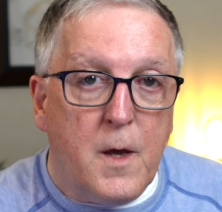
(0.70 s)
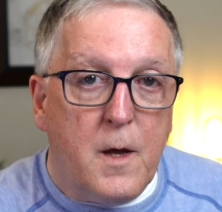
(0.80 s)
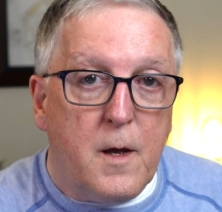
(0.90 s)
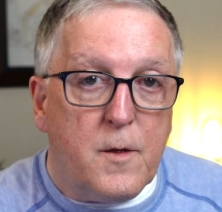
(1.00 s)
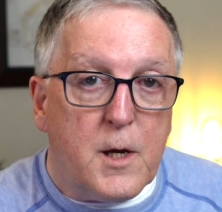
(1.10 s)

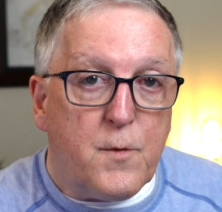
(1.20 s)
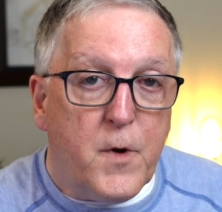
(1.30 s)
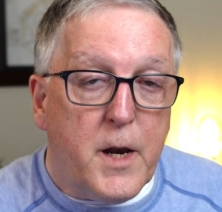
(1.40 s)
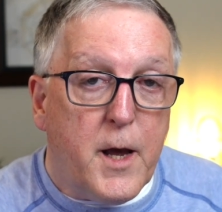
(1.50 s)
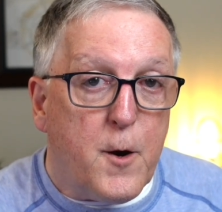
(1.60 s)
In this
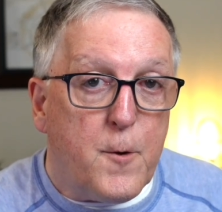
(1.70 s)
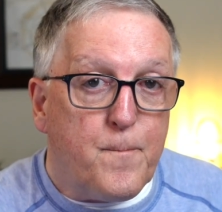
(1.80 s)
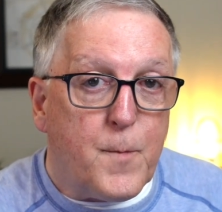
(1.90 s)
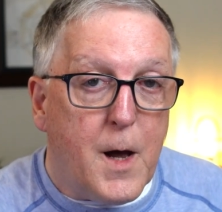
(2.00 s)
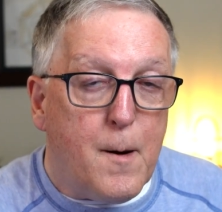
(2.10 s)
video,
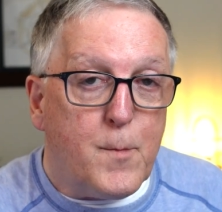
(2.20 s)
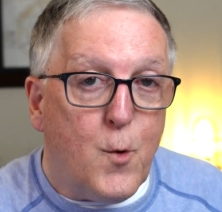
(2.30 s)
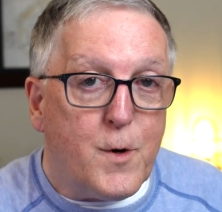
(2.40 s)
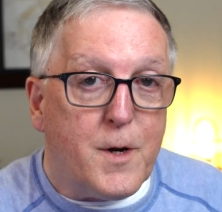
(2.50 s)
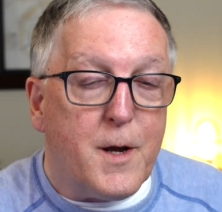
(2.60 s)
I'm
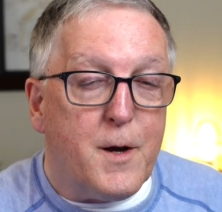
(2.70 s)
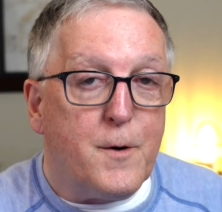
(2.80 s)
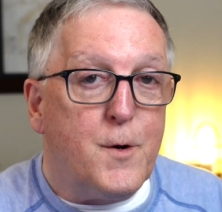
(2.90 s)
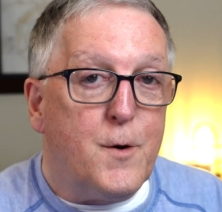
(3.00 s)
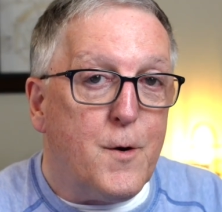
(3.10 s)
going to tell
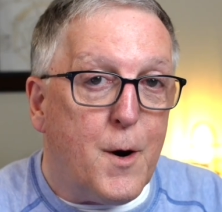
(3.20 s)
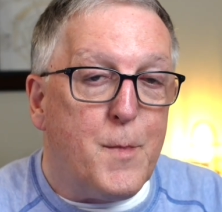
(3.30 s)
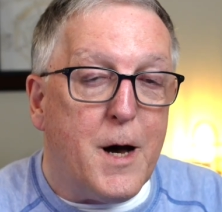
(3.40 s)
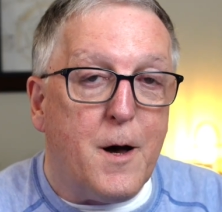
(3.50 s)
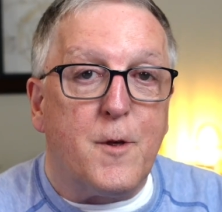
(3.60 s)
you
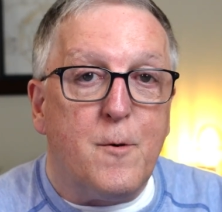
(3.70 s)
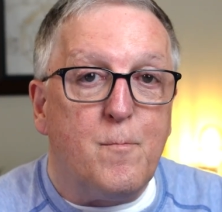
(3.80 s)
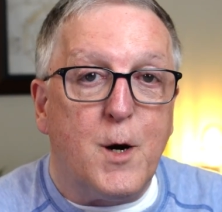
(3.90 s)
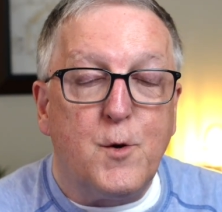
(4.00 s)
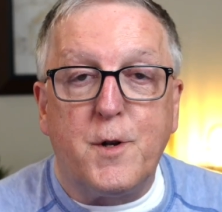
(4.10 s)
about the
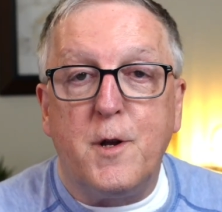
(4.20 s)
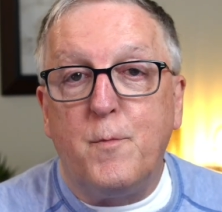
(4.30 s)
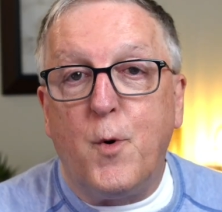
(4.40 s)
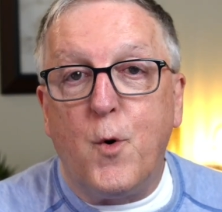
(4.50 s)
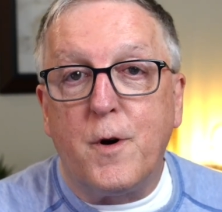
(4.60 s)
most
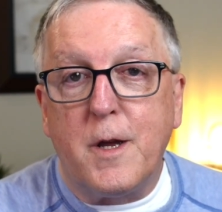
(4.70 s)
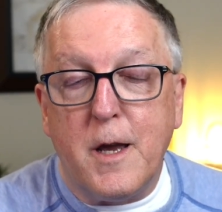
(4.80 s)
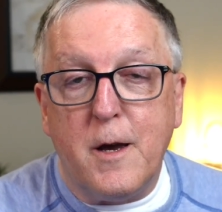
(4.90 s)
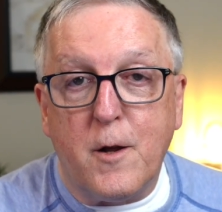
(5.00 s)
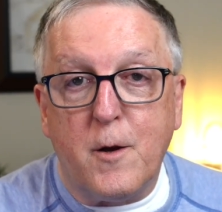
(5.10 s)
important
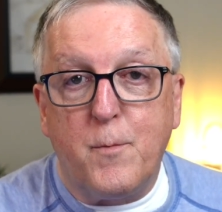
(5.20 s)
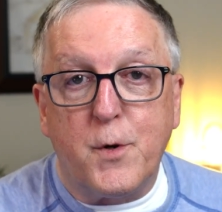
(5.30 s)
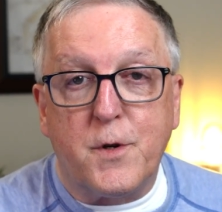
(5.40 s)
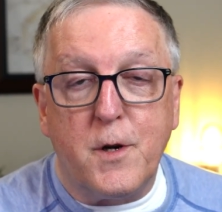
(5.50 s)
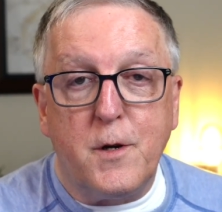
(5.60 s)
accounting
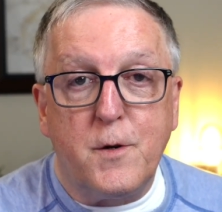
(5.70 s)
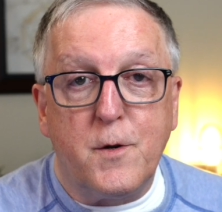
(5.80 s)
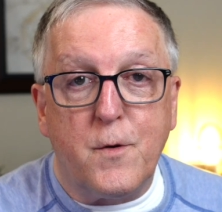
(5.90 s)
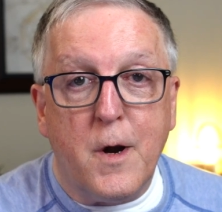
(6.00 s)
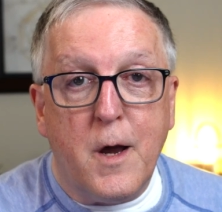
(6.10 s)

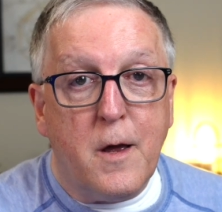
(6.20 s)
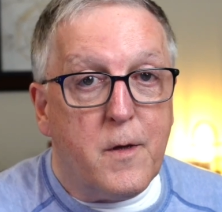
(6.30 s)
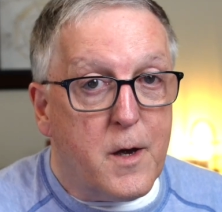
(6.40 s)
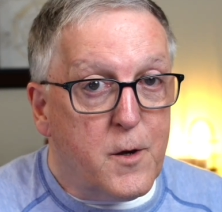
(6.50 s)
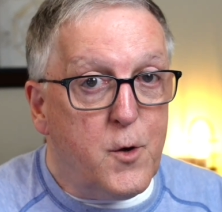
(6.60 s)
procedure
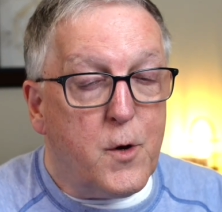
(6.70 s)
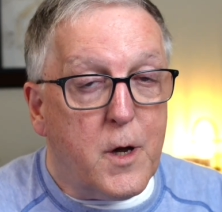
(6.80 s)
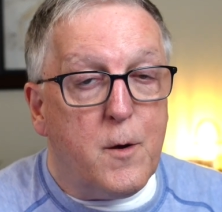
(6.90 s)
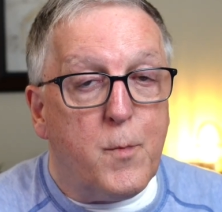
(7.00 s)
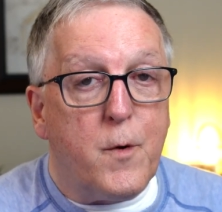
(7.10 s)
that you
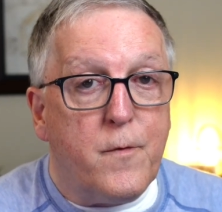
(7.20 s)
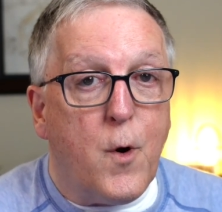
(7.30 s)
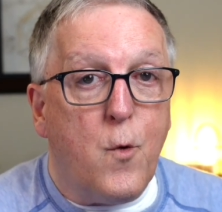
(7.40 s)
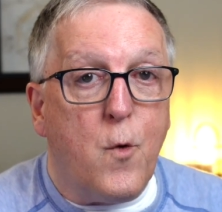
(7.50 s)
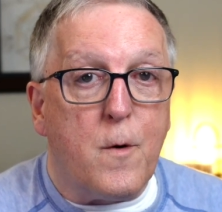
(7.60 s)
can
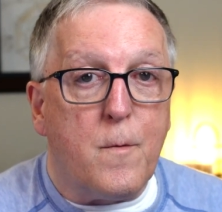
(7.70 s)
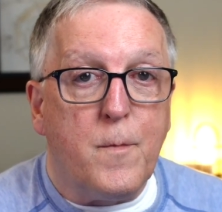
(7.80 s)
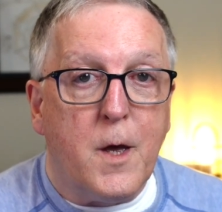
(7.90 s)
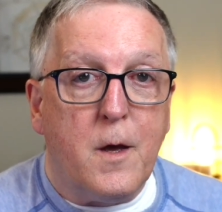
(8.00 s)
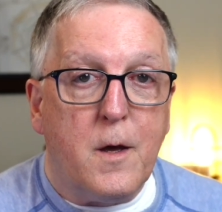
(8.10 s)
perform
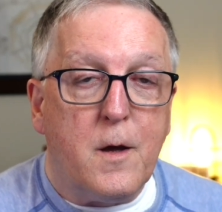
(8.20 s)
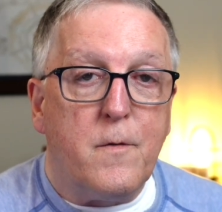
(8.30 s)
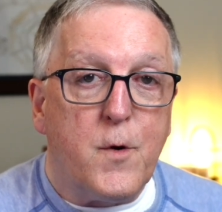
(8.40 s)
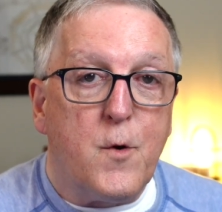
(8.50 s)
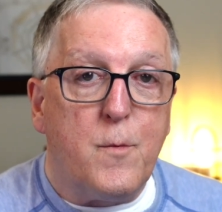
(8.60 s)
if
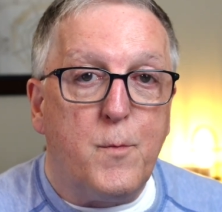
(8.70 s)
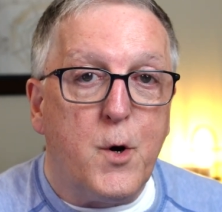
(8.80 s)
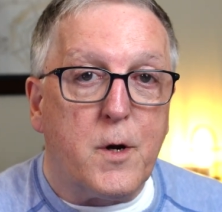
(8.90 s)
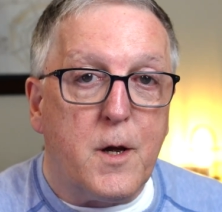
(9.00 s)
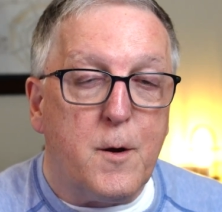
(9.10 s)
you're a
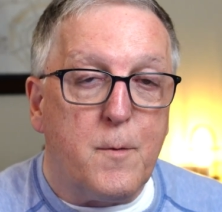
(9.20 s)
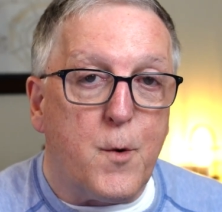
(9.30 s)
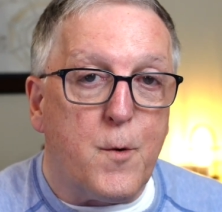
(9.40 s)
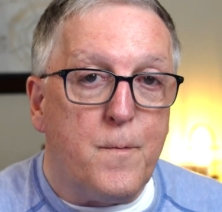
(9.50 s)
bookkeeper.